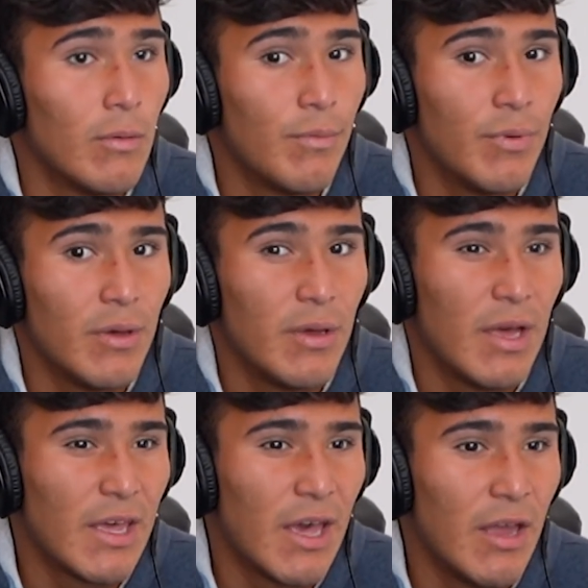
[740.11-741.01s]
but
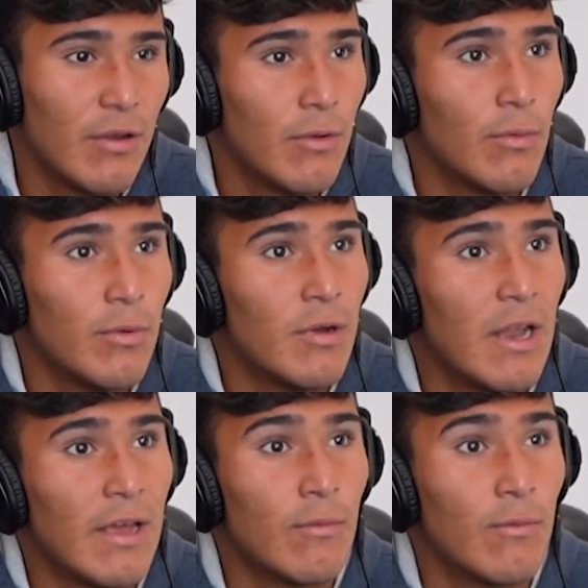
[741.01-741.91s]
I kind of don't want to
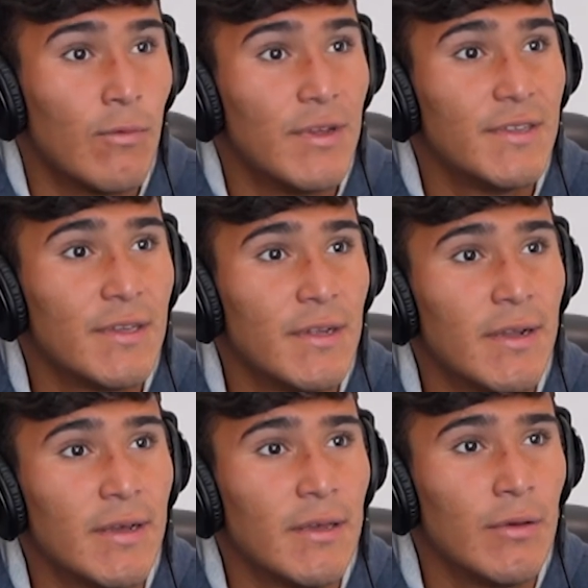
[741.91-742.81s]
like risk
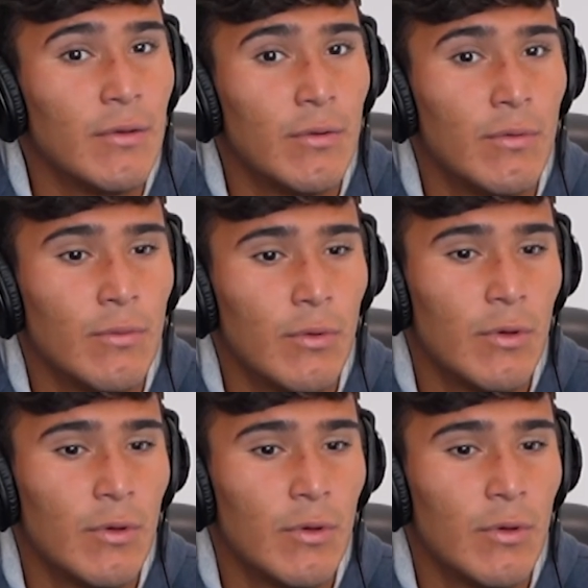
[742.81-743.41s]
it, like, you know,